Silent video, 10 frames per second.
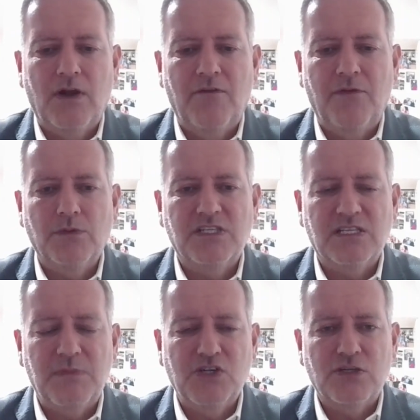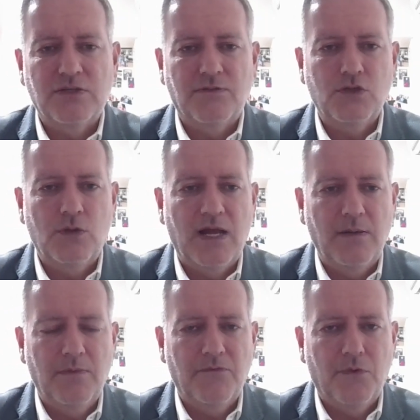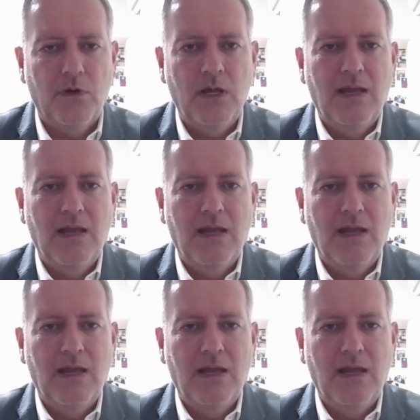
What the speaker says: if it was suspicious of Giuliani before,